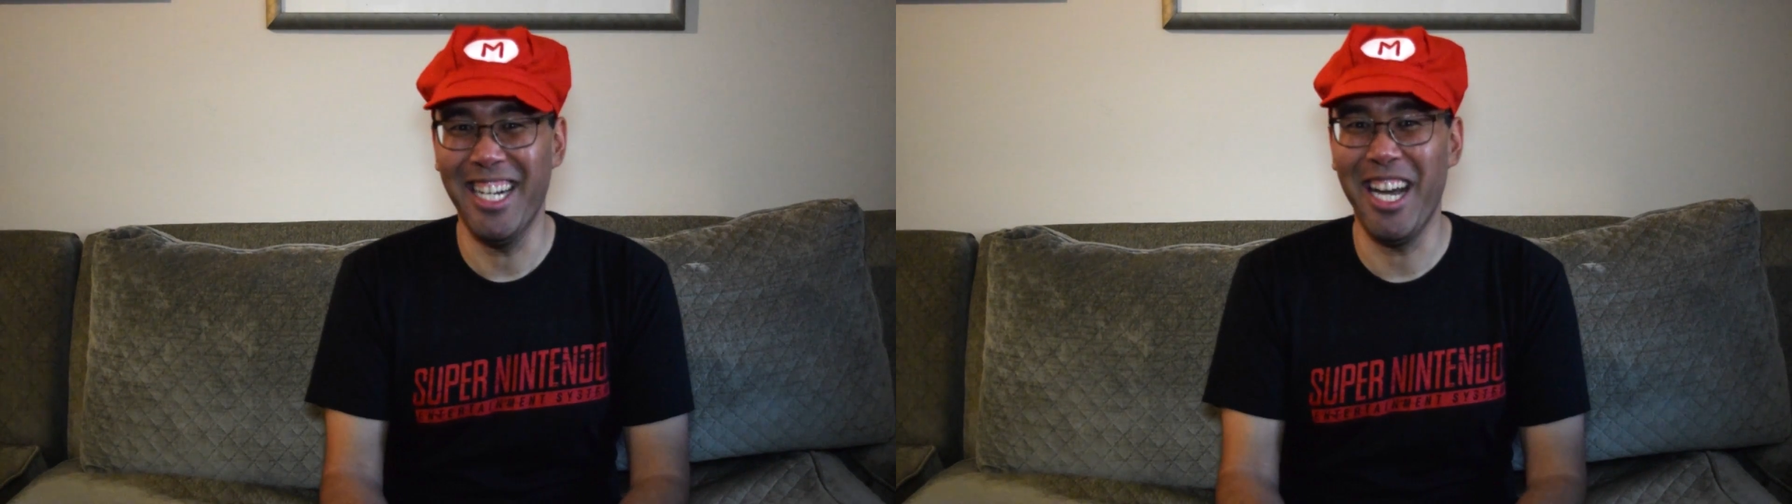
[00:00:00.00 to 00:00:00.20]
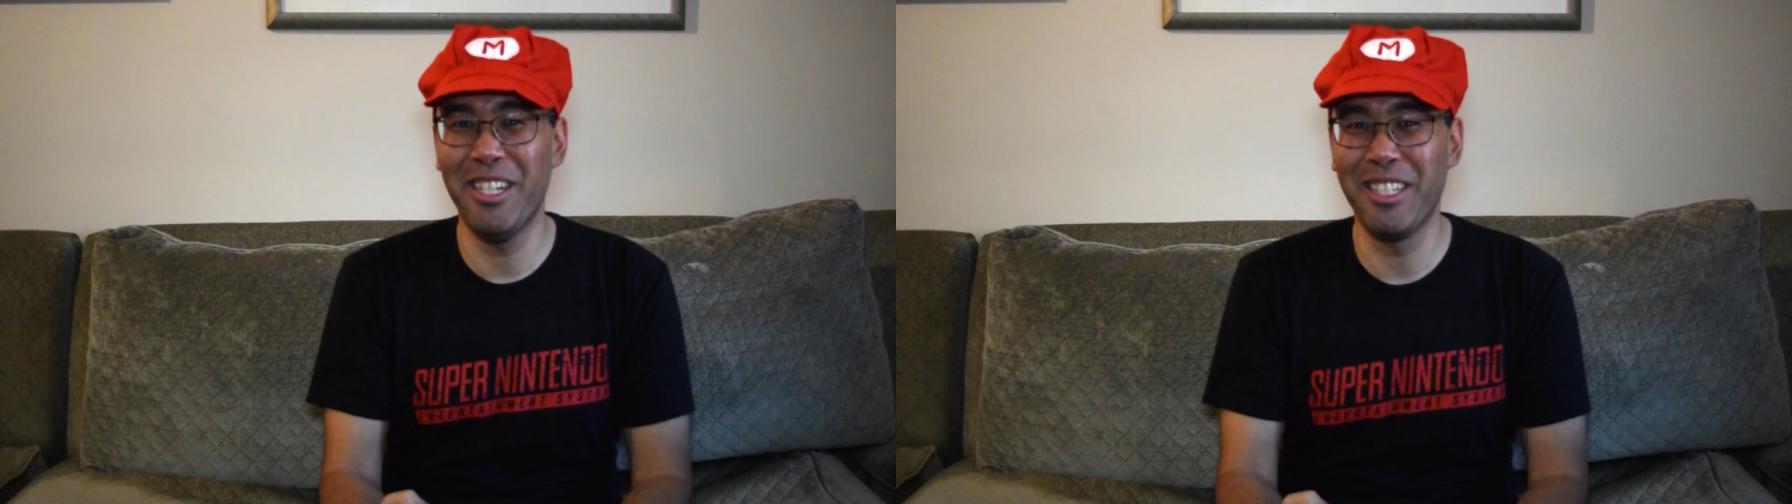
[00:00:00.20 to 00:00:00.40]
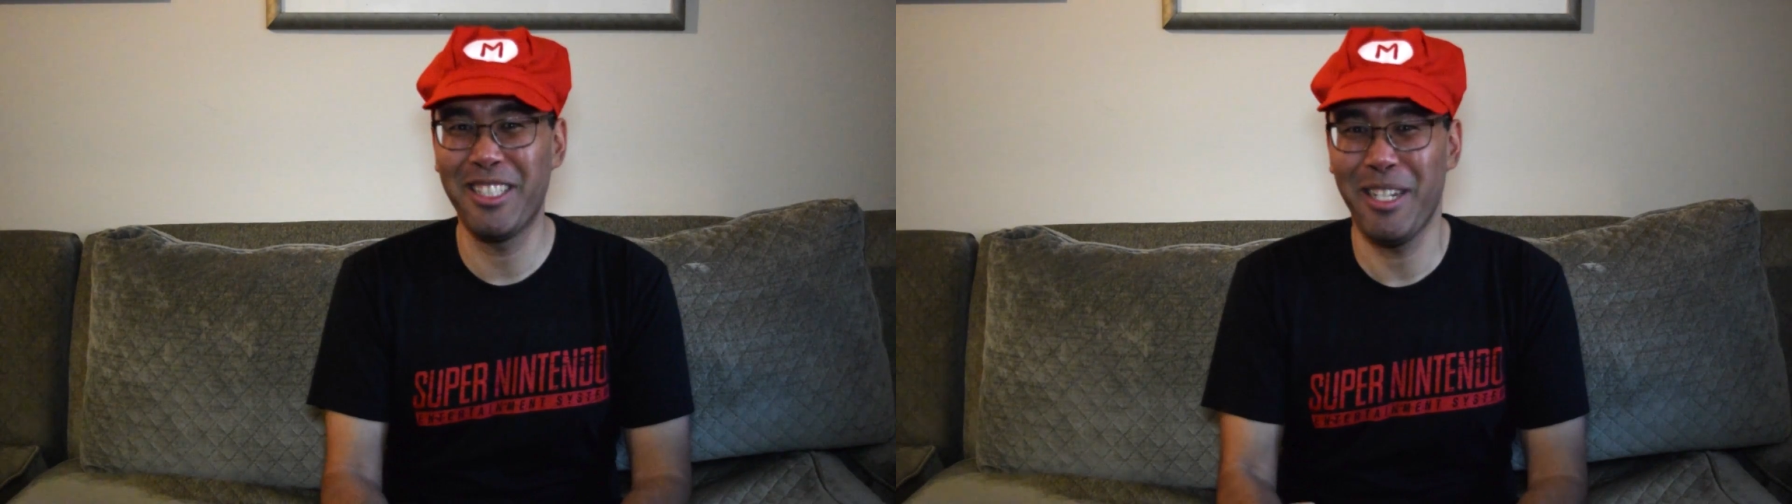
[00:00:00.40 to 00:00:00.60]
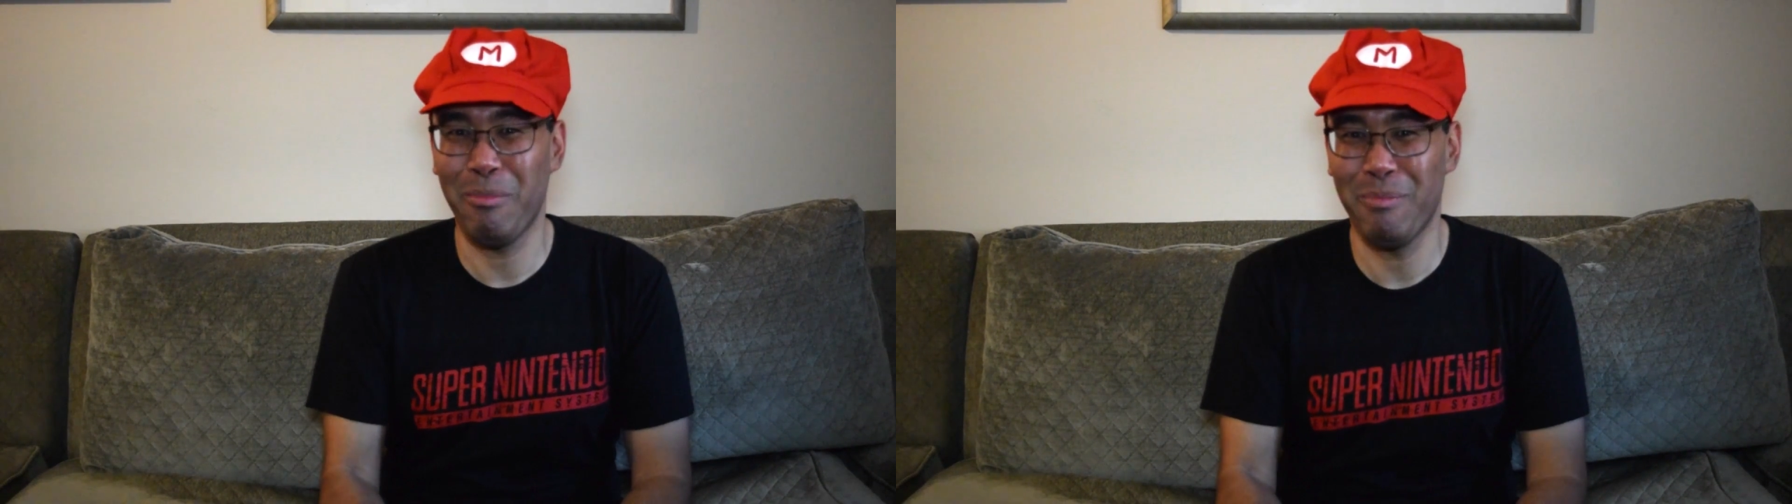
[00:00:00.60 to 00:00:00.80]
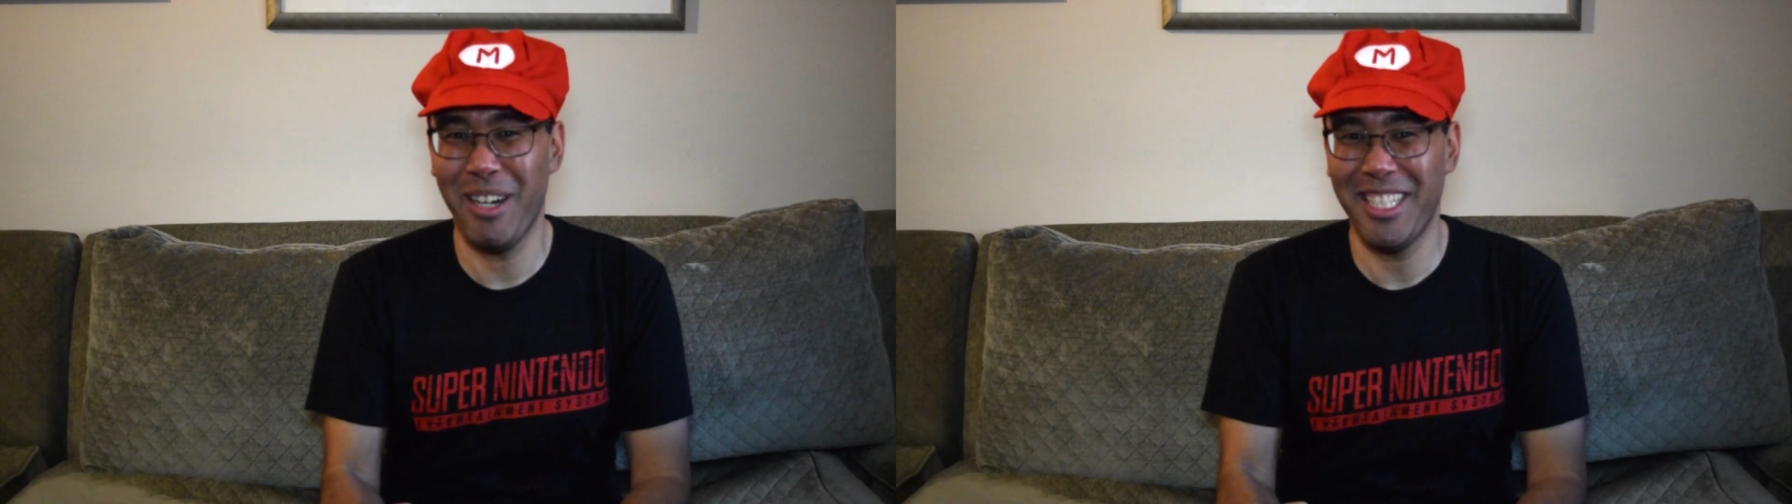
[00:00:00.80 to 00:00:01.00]
and I hooked it
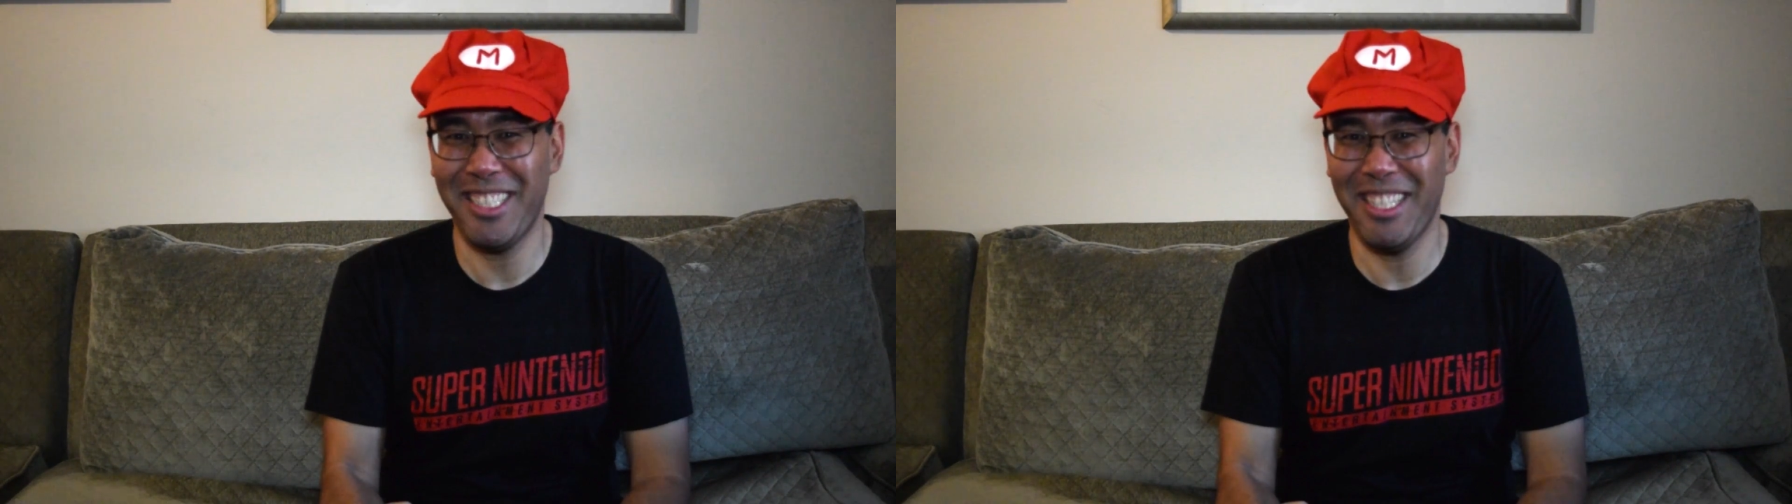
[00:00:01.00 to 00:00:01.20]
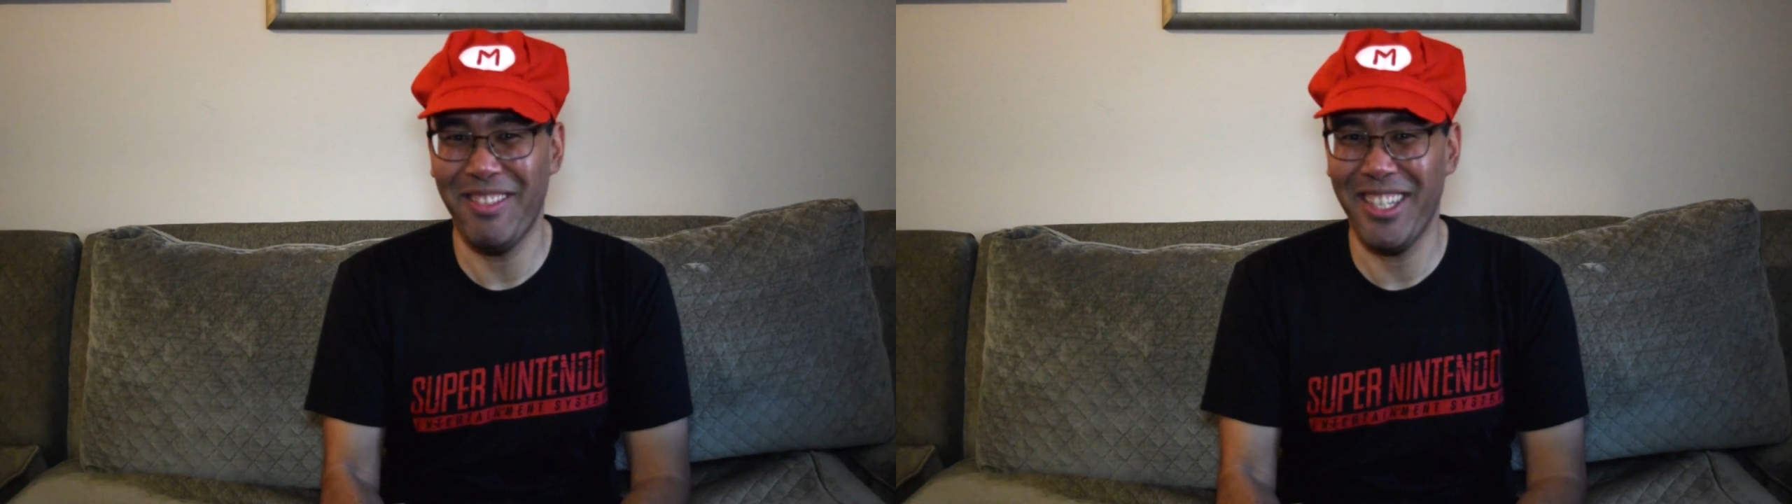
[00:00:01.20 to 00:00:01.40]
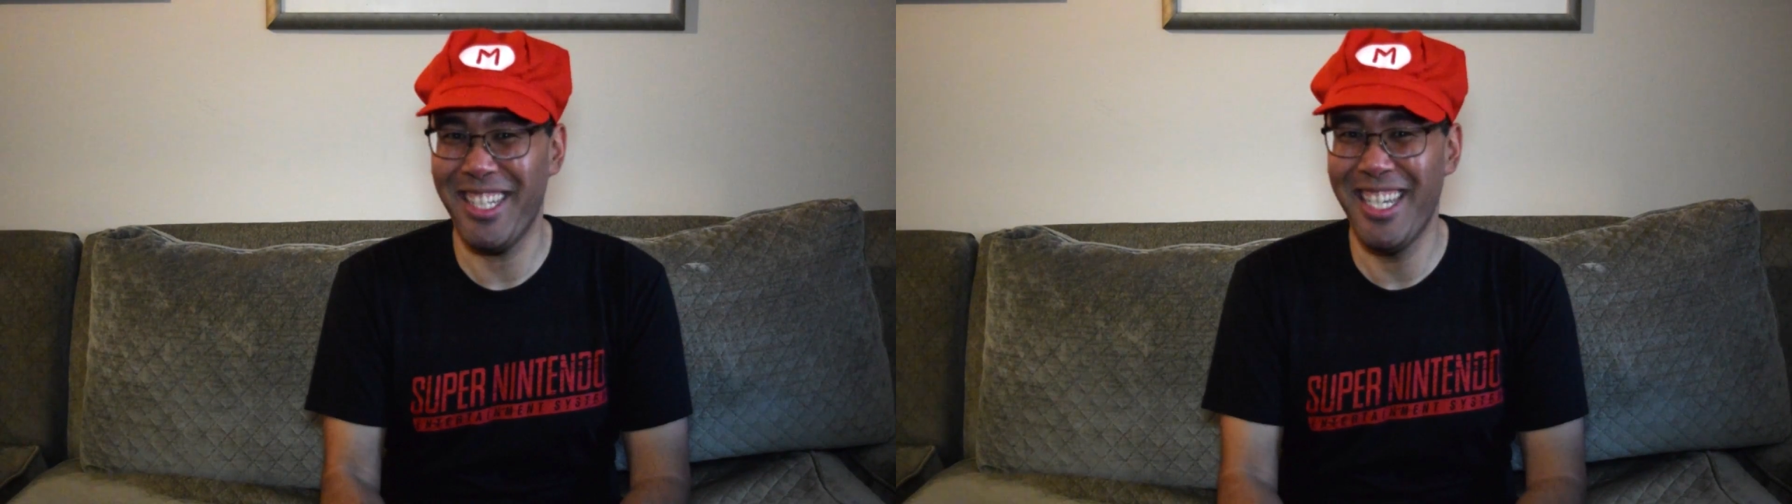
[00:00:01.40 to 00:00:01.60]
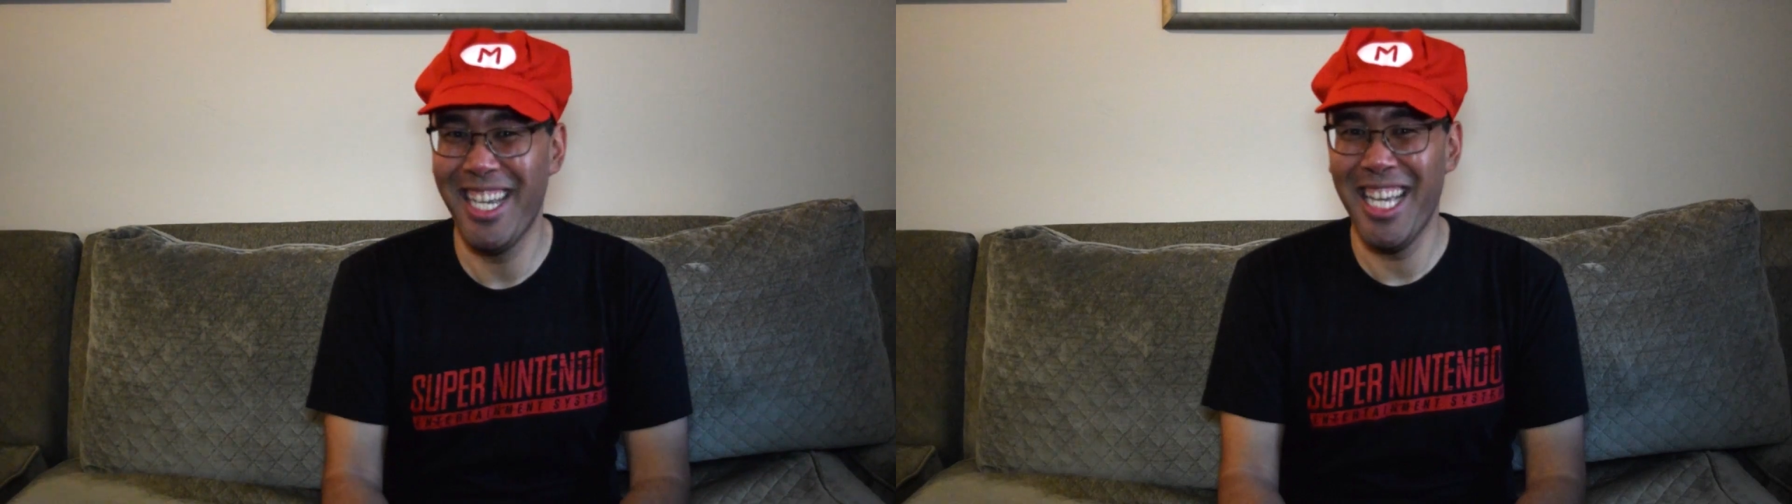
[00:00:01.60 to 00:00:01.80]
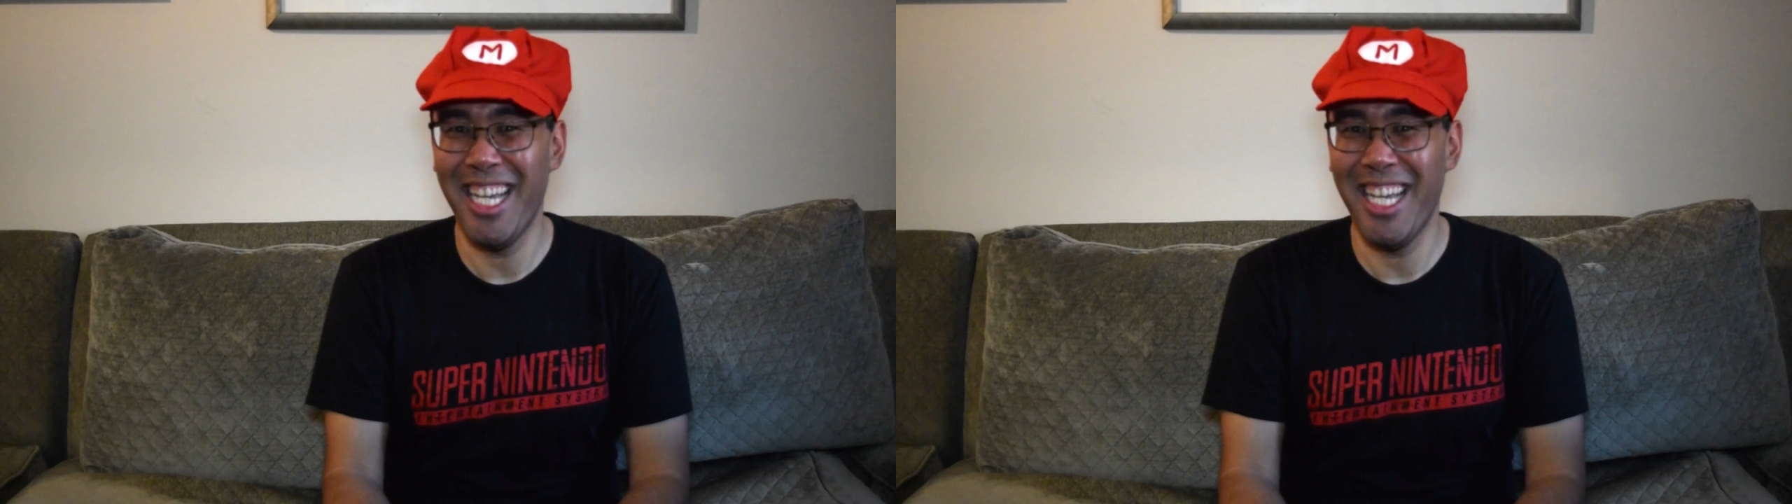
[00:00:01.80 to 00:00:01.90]
up to my TV,